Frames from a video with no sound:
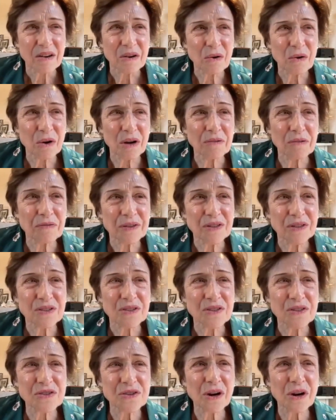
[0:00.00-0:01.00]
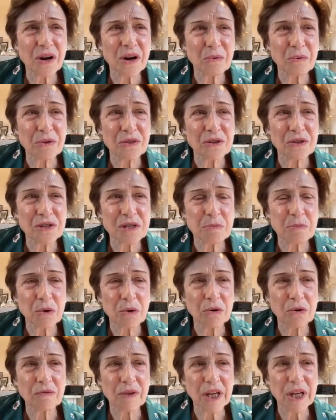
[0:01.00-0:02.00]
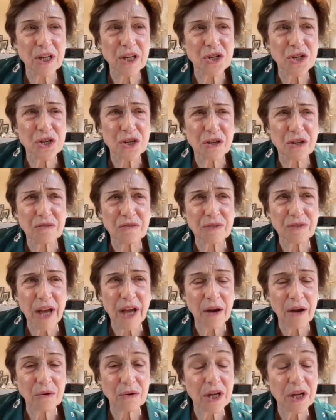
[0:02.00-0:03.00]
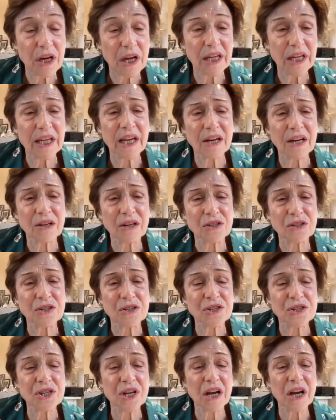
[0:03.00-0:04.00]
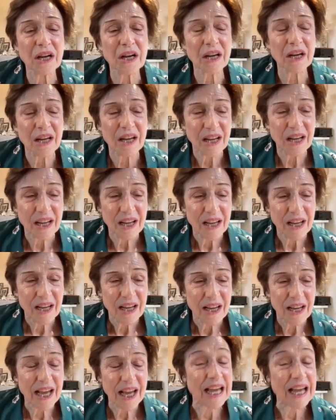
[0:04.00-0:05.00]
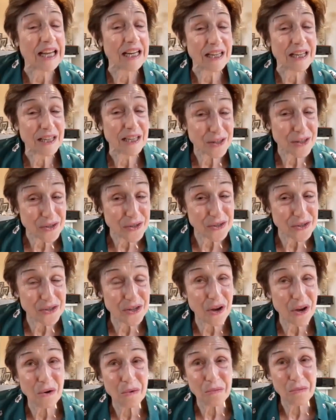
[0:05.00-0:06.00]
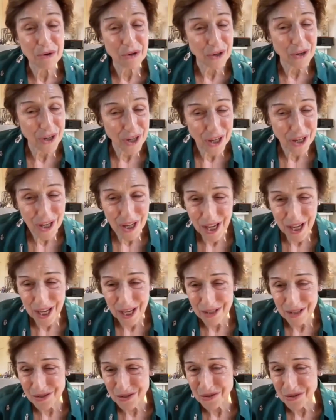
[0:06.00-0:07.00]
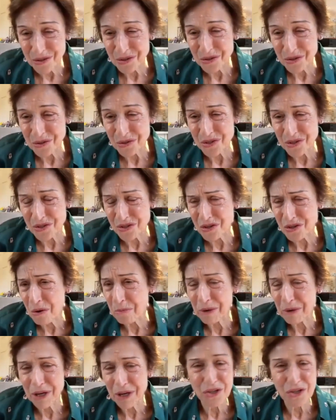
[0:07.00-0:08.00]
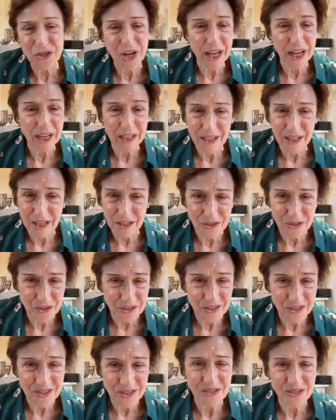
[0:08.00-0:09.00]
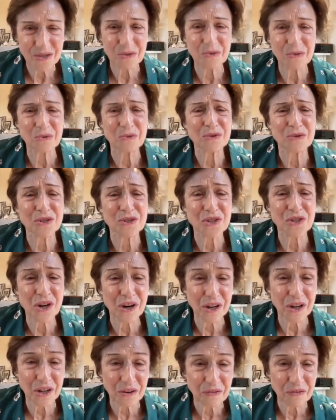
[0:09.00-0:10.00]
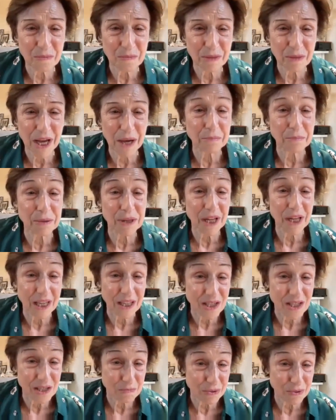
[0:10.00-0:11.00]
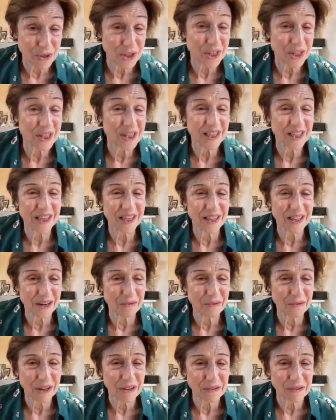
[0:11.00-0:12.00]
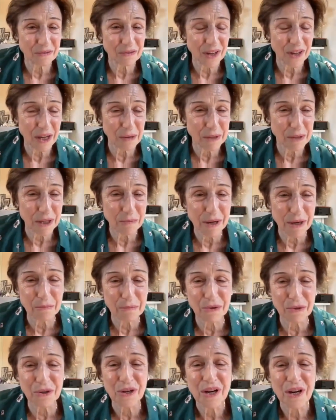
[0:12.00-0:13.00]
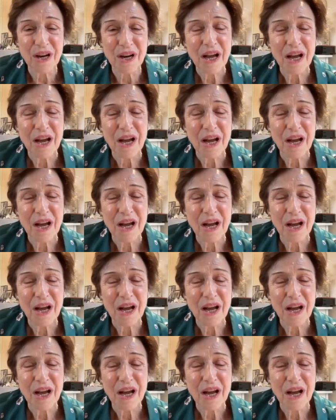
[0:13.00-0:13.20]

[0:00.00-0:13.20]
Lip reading: often start with this motivation of how can I get unstuck, and it is so murky and so many jagged edges to starting from that place, particularly around a family member